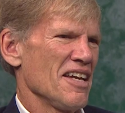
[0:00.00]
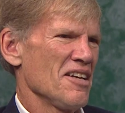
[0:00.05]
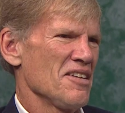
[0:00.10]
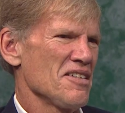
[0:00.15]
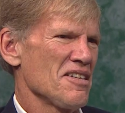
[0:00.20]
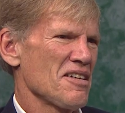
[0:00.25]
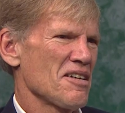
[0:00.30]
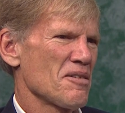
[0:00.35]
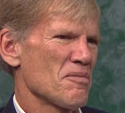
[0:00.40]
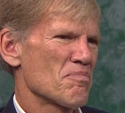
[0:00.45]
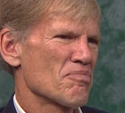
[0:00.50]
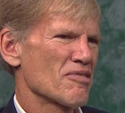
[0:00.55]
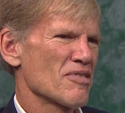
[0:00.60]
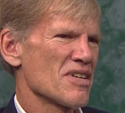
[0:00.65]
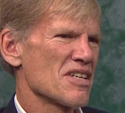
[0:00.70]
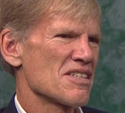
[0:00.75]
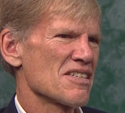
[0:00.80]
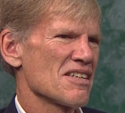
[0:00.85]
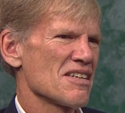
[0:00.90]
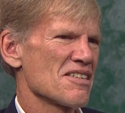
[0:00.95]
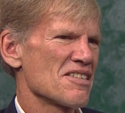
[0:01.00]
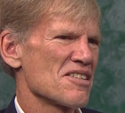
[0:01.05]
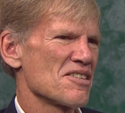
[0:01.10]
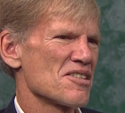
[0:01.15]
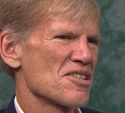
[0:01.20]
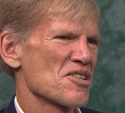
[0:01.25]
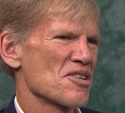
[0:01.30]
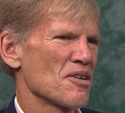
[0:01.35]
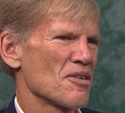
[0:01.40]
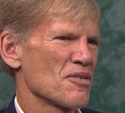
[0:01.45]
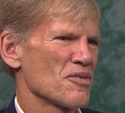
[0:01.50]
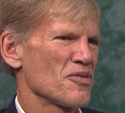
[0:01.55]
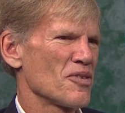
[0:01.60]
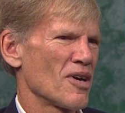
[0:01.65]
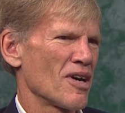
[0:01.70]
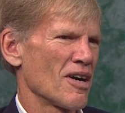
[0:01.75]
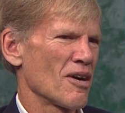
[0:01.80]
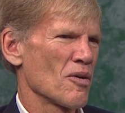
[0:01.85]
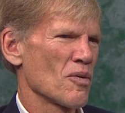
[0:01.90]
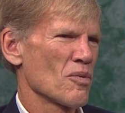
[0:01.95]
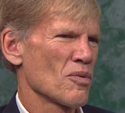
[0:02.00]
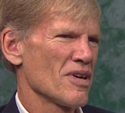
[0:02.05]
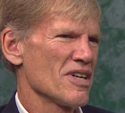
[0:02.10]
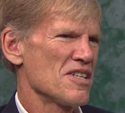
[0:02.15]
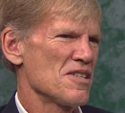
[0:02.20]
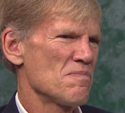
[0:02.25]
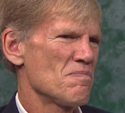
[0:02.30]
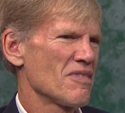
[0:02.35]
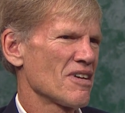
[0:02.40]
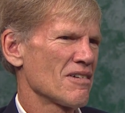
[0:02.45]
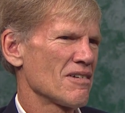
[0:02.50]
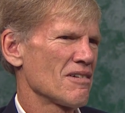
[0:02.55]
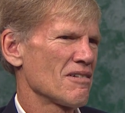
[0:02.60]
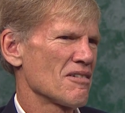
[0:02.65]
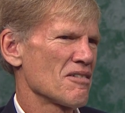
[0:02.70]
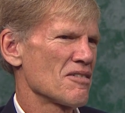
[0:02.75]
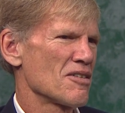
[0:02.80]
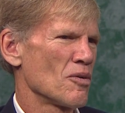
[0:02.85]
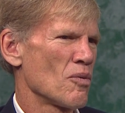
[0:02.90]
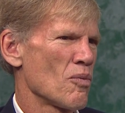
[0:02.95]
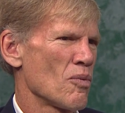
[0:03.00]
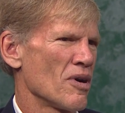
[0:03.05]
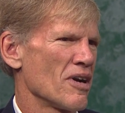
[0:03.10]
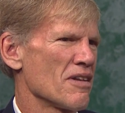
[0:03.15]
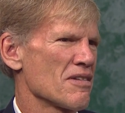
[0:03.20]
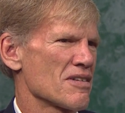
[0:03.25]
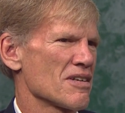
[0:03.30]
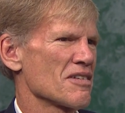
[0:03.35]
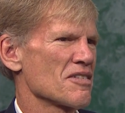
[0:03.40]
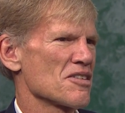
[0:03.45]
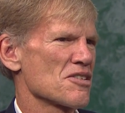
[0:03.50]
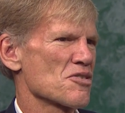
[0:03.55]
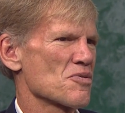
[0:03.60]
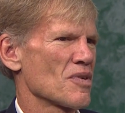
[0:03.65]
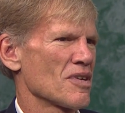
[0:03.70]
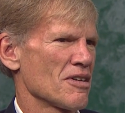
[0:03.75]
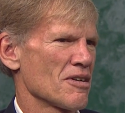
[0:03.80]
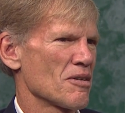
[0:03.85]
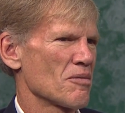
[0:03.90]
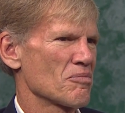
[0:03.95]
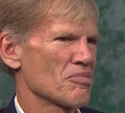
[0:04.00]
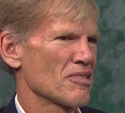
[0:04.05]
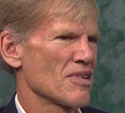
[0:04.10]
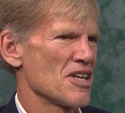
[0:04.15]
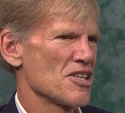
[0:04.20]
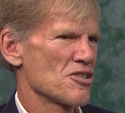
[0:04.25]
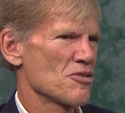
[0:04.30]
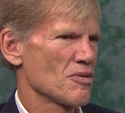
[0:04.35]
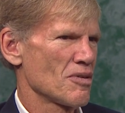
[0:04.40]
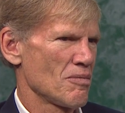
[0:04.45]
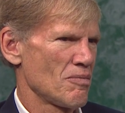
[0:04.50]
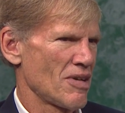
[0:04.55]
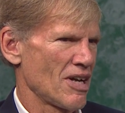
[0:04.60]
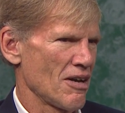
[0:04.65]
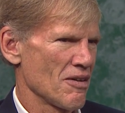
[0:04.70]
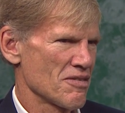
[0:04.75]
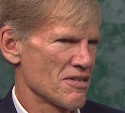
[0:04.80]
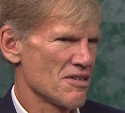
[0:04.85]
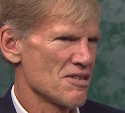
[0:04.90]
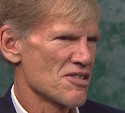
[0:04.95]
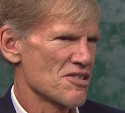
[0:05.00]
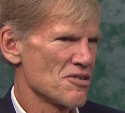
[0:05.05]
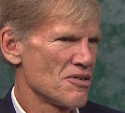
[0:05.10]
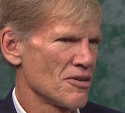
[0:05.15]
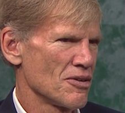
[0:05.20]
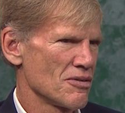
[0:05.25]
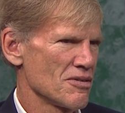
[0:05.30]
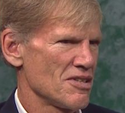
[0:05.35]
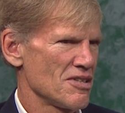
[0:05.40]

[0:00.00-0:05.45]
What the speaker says: In the preseason so far, what's been the one thing that's really impressed you about this new